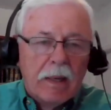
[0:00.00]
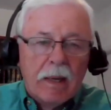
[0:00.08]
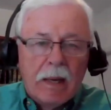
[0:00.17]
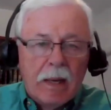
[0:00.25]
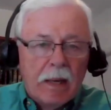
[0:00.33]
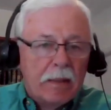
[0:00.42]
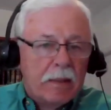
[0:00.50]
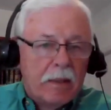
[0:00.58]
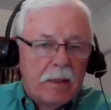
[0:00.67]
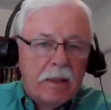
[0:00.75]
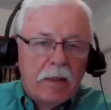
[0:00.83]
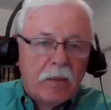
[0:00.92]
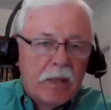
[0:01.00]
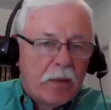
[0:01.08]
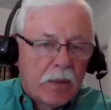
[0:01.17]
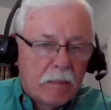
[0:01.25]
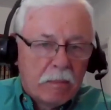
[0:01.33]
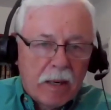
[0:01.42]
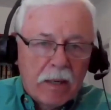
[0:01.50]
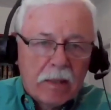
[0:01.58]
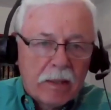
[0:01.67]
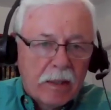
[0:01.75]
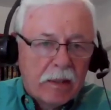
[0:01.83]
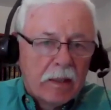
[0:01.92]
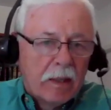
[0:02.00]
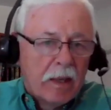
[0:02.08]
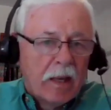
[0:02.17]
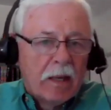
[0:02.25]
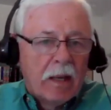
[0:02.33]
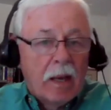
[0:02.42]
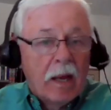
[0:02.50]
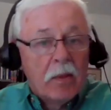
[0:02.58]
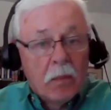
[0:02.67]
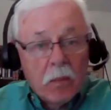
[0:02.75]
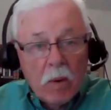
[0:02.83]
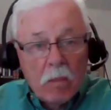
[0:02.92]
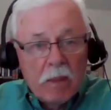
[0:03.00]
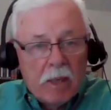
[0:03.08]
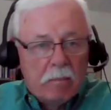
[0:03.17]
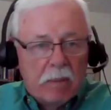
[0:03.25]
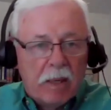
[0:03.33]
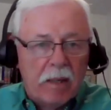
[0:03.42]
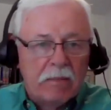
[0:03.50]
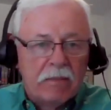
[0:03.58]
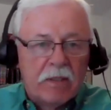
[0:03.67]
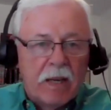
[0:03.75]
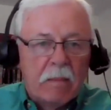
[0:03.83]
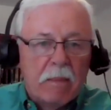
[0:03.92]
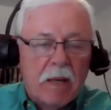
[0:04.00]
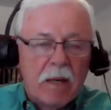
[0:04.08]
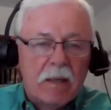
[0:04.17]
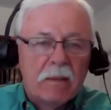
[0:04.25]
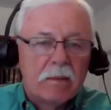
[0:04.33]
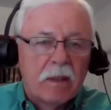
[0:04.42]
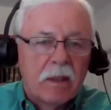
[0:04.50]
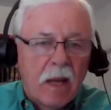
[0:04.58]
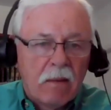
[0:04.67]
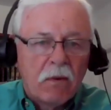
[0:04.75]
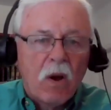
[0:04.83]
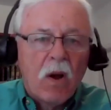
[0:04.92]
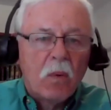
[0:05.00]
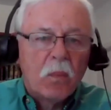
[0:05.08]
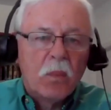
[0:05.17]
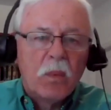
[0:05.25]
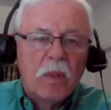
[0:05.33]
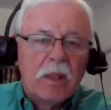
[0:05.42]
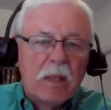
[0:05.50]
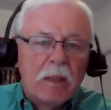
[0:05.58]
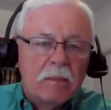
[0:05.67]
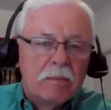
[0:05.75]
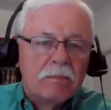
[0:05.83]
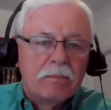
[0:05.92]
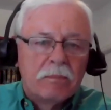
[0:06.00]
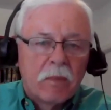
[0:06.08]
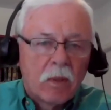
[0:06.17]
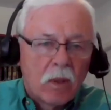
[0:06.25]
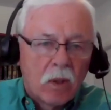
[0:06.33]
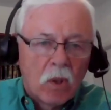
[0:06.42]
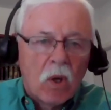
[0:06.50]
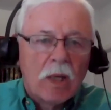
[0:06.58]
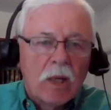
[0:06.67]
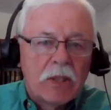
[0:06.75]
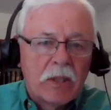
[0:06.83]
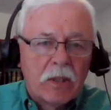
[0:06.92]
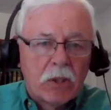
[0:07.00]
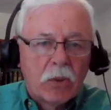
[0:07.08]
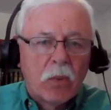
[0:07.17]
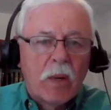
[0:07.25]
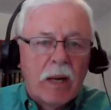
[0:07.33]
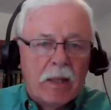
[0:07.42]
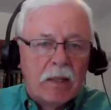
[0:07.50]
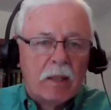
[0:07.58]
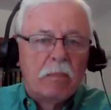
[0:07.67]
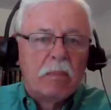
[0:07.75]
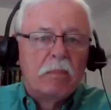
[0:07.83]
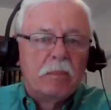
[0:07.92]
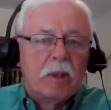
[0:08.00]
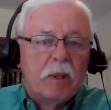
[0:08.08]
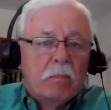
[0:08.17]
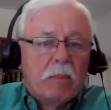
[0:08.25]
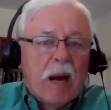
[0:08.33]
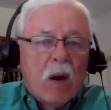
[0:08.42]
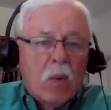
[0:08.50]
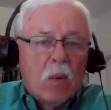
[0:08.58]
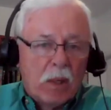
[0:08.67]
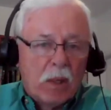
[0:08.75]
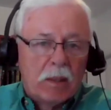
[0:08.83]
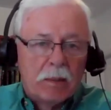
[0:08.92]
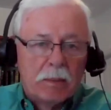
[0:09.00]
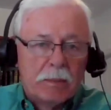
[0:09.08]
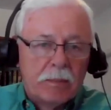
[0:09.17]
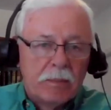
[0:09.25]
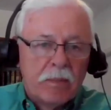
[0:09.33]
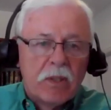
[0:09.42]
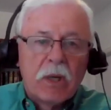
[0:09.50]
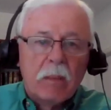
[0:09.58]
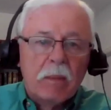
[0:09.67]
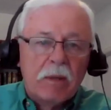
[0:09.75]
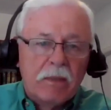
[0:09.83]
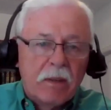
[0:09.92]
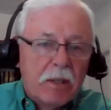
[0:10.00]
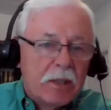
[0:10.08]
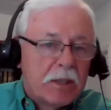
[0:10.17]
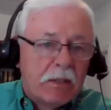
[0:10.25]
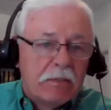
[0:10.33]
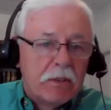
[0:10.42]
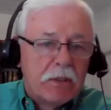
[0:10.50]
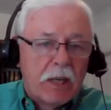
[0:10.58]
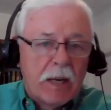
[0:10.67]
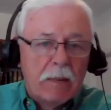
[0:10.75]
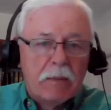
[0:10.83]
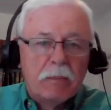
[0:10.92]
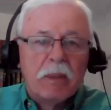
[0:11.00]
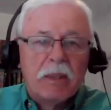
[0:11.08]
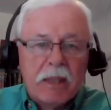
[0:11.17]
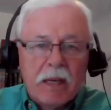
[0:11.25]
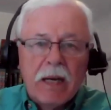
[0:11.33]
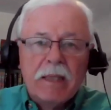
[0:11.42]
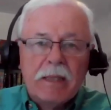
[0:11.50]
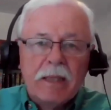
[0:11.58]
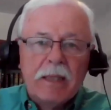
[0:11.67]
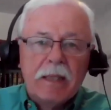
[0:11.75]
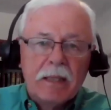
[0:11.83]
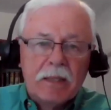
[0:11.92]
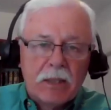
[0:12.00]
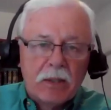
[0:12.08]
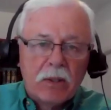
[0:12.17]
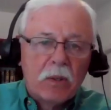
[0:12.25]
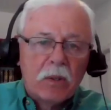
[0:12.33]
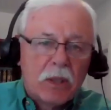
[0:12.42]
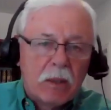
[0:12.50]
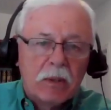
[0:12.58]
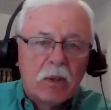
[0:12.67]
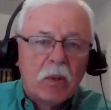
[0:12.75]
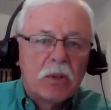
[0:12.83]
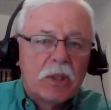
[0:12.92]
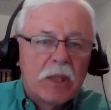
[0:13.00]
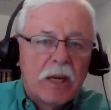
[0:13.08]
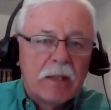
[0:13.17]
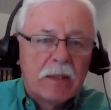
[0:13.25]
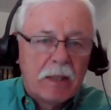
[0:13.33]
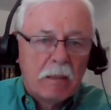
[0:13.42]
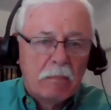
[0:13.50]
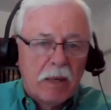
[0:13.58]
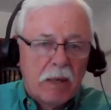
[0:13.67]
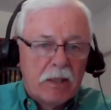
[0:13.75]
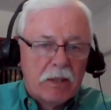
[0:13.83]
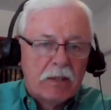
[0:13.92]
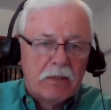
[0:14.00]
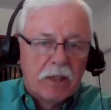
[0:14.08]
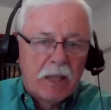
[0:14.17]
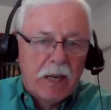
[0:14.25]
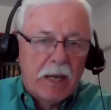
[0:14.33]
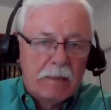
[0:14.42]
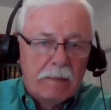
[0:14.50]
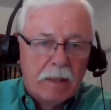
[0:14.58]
and the Greek Empire, and the Roman Empire, for that matter, have all really lost their sway, their their power, some at various different times. But the idea is that those those are not the empires of today.